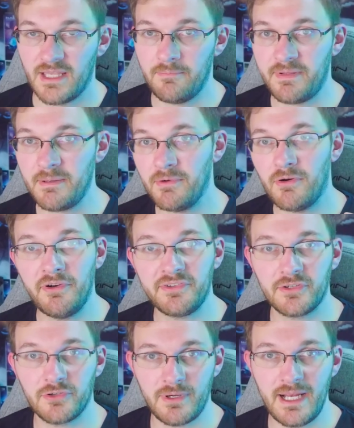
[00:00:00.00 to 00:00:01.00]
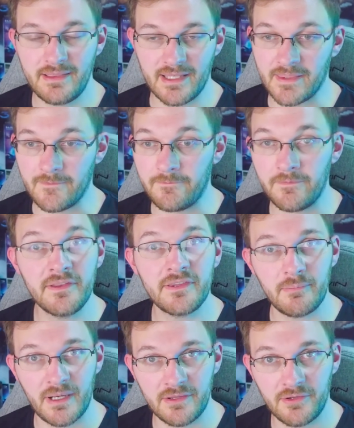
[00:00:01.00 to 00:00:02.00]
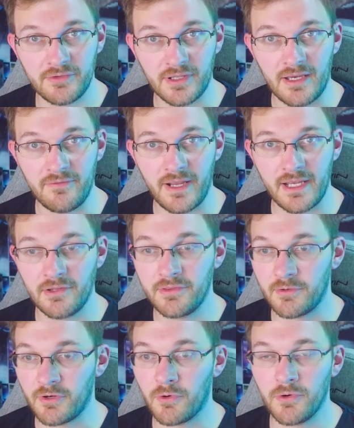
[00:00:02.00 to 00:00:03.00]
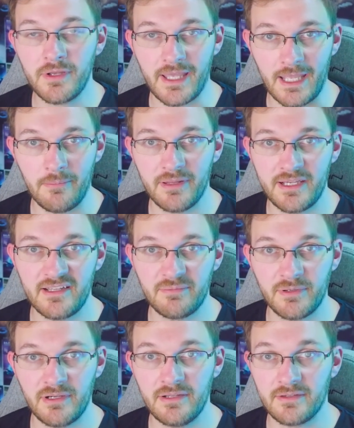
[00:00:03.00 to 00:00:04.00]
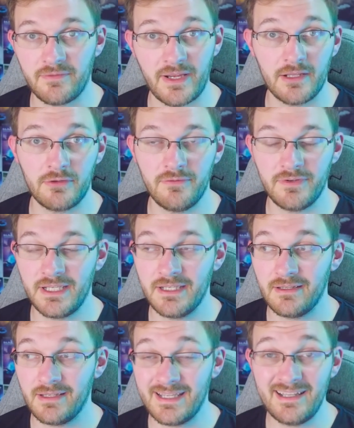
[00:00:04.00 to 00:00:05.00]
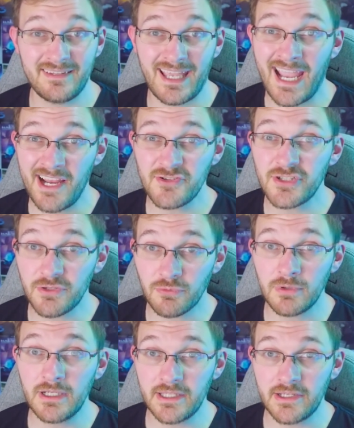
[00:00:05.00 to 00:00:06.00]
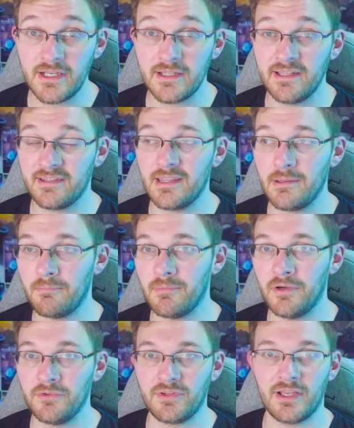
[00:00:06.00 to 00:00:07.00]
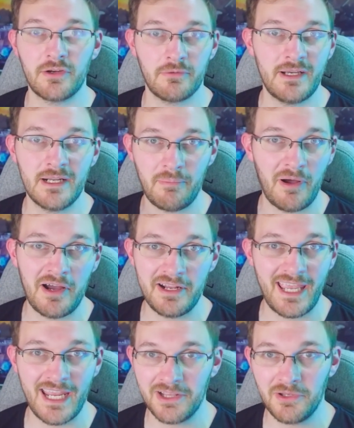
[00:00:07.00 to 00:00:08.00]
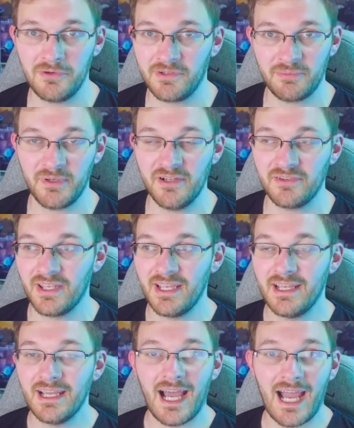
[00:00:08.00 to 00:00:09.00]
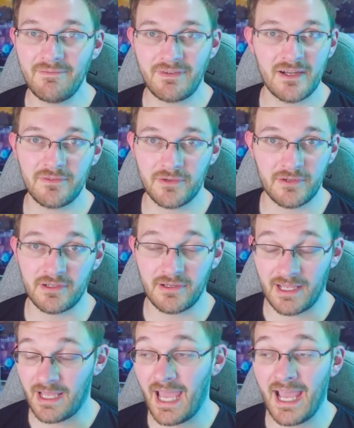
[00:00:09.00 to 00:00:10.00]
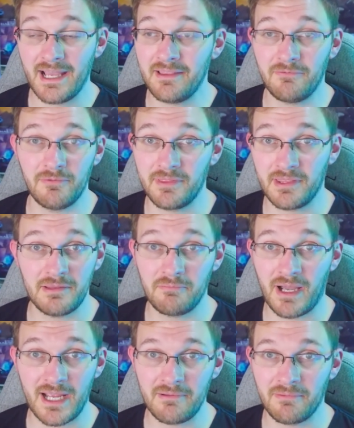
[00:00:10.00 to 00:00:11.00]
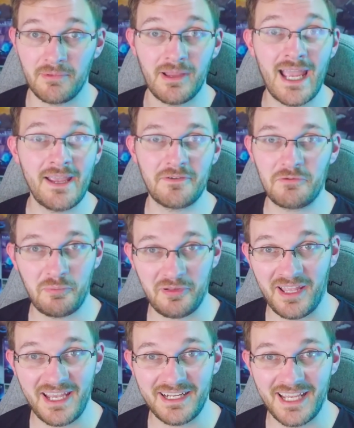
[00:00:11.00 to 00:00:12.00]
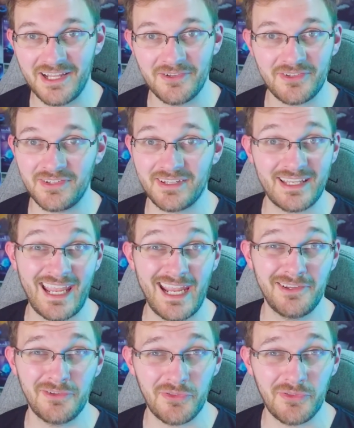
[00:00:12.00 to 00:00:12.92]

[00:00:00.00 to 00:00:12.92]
And people always agreed that the fundamentals of Halo, the core gameplay experience of Halo Infinite, is actually really good. This is the most agreed upon Halo experience I've ever had within my life of playing Halo since like Halo